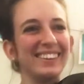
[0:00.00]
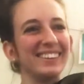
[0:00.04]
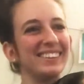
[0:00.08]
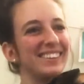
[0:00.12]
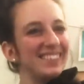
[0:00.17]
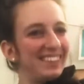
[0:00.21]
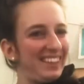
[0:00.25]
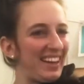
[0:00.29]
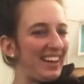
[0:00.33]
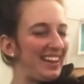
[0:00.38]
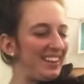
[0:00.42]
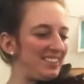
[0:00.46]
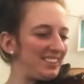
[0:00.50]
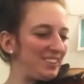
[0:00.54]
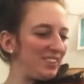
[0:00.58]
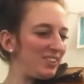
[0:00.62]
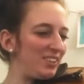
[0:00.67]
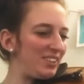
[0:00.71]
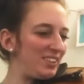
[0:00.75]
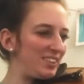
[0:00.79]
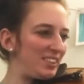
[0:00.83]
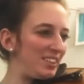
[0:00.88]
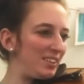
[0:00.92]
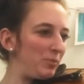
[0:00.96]
Okay, let's go
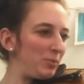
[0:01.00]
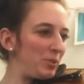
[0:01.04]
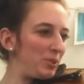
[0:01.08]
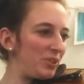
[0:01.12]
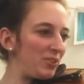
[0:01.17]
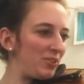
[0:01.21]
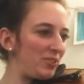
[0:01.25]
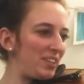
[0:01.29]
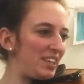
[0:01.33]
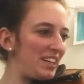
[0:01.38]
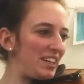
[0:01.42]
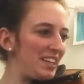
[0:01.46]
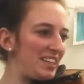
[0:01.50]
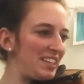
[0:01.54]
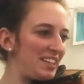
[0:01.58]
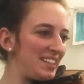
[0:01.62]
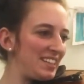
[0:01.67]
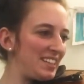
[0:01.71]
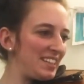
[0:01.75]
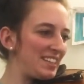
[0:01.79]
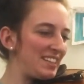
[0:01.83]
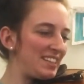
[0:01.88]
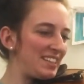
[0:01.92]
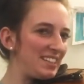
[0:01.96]
on to number 3.
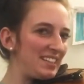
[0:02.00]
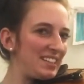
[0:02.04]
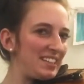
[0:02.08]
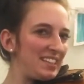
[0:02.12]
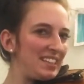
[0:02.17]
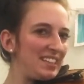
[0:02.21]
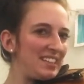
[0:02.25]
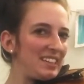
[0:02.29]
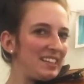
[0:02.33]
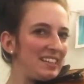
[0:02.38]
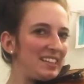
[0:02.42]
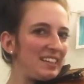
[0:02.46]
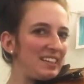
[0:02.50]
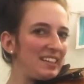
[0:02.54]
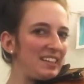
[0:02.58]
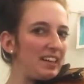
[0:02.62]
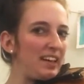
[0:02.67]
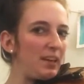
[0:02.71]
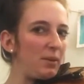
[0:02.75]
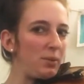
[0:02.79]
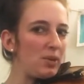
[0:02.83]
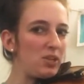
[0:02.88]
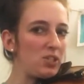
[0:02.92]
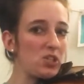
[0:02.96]
Okay,
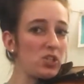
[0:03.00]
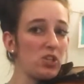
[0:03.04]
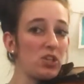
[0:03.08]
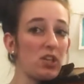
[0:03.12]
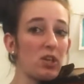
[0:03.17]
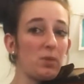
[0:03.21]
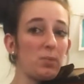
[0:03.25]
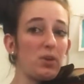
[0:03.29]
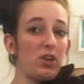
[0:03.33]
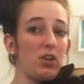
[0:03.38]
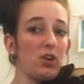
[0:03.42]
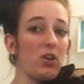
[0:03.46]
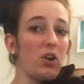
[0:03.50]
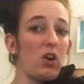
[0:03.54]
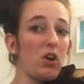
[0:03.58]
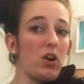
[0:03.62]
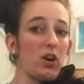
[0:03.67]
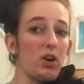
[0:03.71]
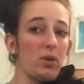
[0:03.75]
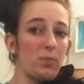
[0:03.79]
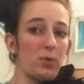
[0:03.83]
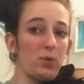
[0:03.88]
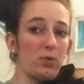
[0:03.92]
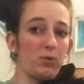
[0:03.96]
make sure you're keeping your
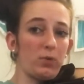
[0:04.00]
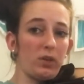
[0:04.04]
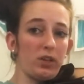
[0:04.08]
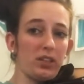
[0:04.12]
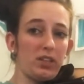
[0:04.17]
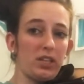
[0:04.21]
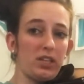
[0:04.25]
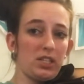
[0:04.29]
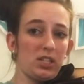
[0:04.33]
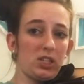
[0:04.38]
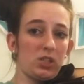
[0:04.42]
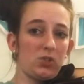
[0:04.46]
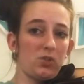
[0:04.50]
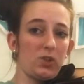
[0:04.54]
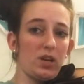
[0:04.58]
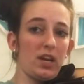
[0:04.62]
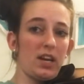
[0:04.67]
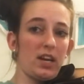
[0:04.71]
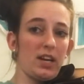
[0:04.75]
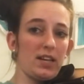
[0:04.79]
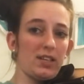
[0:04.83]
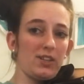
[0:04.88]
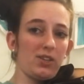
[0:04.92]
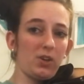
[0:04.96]
arm really straight
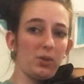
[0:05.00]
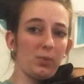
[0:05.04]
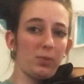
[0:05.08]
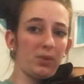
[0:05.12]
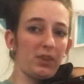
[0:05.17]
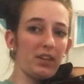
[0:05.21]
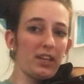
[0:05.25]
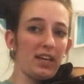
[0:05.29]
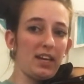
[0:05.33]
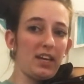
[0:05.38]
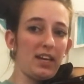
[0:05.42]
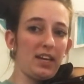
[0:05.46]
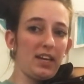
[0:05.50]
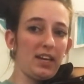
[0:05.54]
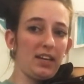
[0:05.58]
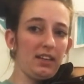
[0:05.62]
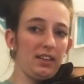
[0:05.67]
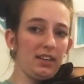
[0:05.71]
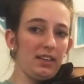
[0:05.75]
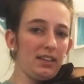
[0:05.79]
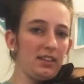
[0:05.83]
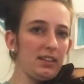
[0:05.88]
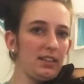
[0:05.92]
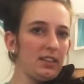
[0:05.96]
as you're playing,
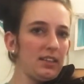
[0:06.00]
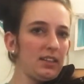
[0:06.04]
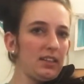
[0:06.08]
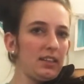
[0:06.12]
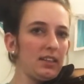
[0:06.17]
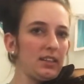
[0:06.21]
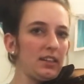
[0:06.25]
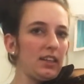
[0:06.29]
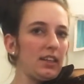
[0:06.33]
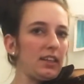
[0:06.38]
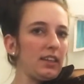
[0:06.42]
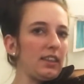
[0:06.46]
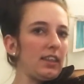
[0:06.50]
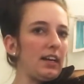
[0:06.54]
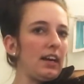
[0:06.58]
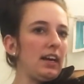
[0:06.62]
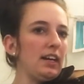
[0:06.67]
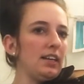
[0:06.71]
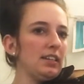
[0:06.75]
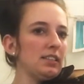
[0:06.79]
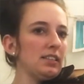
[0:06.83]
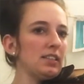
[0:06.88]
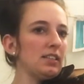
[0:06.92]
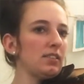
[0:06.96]
like
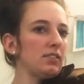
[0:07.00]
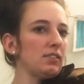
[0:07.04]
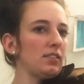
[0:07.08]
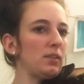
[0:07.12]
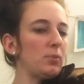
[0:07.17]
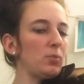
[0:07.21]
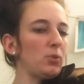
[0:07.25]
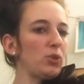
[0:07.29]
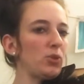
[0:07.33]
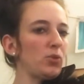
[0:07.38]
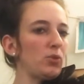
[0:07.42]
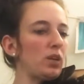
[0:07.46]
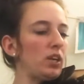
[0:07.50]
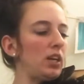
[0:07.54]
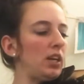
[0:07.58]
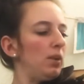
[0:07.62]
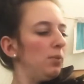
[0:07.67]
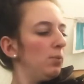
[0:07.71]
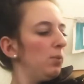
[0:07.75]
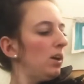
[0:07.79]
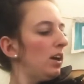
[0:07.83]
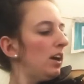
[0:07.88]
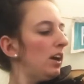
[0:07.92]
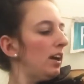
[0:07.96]
that. Number 3,
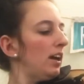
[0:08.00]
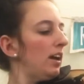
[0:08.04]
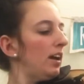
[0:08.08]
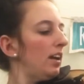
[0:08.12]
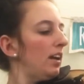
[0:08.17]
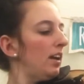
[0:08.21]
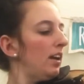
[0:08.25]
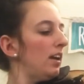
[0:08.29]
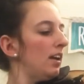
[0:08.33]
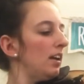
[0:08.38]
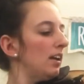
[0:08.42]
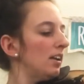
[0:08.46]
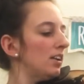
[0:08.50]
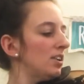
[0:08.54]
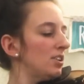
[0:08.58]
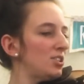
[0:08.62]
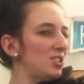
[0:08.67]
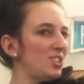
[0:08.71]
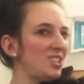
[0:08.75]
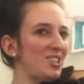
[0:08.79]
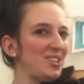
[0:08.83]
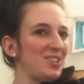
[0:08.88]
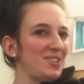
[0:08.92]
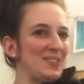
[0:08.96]
1,
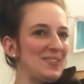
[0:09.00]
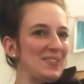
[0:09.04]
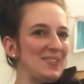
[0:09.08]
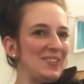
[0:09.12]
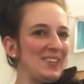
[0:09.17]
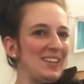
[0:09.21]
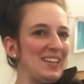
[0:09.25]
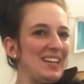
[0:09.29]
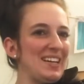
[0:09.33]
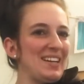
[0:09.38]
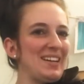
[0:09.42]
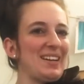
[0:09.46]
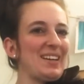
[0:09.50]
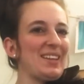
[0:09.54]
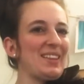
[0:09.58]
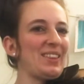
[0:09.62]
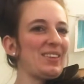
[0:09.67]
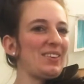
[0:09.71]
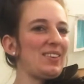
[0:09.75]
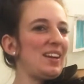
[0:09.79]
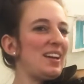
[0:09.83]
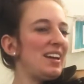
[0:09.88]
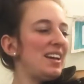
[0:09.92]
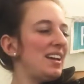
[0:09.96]
2,
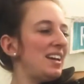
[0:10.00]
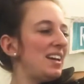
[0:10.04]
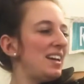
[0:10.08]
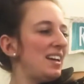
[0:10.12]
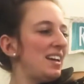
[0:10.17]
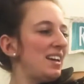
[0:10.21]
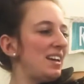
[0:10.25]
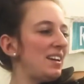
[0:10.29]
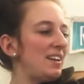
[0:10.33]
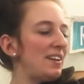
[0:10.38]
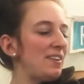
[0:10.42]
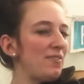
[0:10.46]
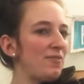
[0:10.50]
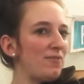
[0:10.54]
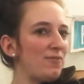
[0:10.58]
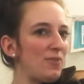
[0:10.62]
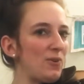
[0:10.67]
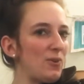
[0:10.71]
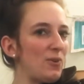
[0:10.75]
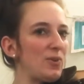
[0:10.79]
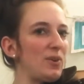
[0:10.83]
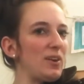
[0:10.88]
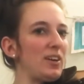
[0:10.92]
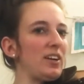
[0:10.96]
3,
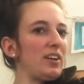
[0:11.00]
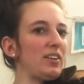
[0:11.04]
4.